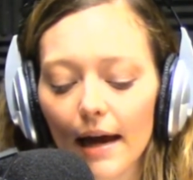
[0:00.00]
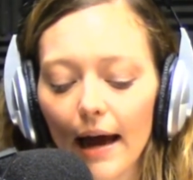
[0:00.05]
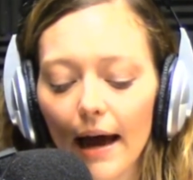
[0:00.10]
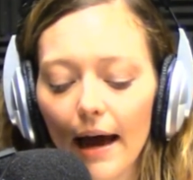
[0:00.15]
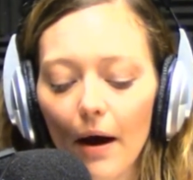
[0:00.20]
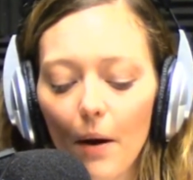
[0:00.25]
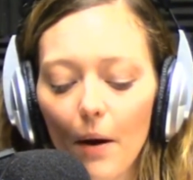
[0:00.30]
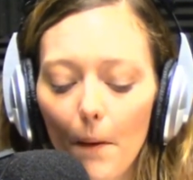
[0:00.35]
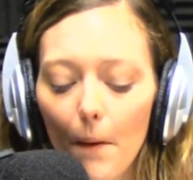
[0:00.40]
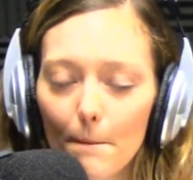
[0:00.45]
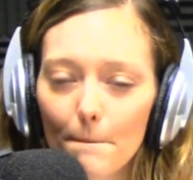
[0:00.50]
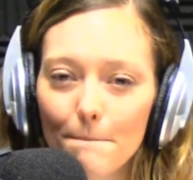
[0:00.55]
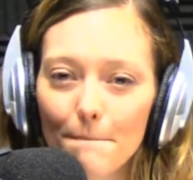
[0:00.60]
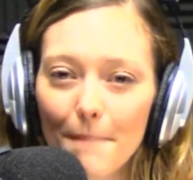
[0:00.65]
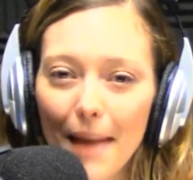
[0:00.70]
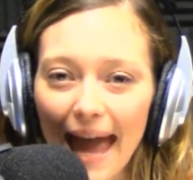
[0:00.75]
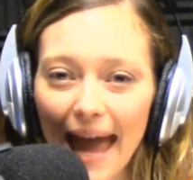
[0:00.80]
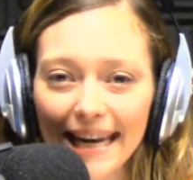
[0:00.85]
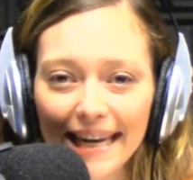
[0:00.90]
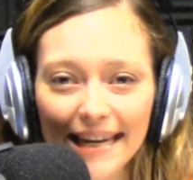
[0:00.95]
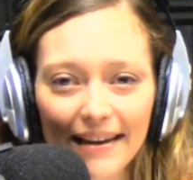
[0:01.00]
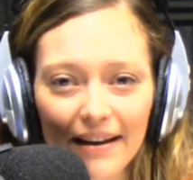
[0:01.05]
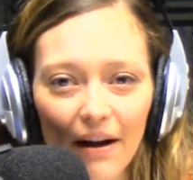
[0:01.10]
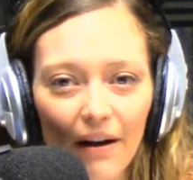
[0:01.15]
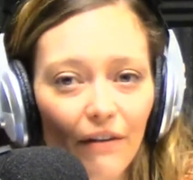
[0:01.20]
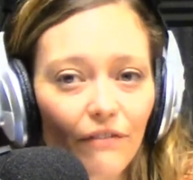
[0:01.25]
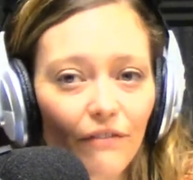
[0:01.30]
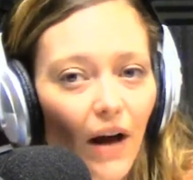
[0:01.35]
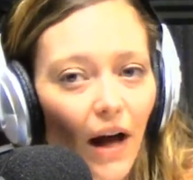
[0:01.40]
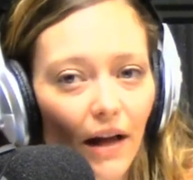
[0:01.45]
How many
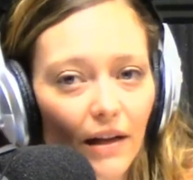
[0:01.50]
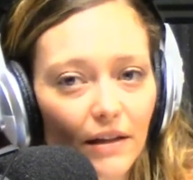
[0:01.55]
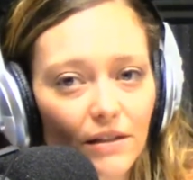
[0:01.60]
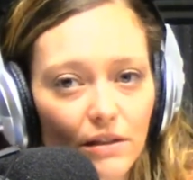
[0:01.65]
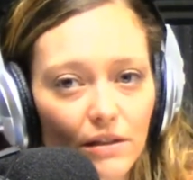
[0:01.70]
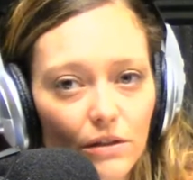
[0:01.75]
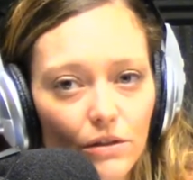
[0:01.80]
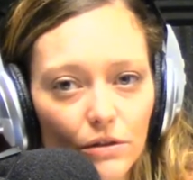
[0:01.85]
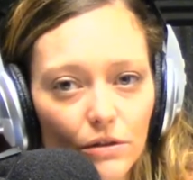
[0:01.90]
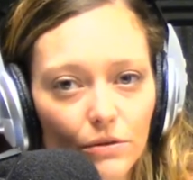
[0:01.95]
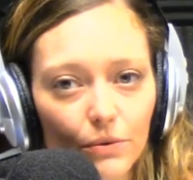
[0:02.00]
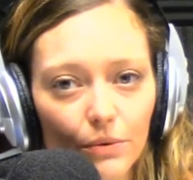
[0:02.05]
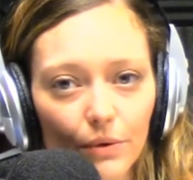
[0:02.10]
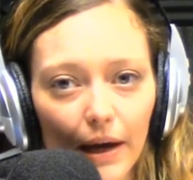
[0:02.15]
of us,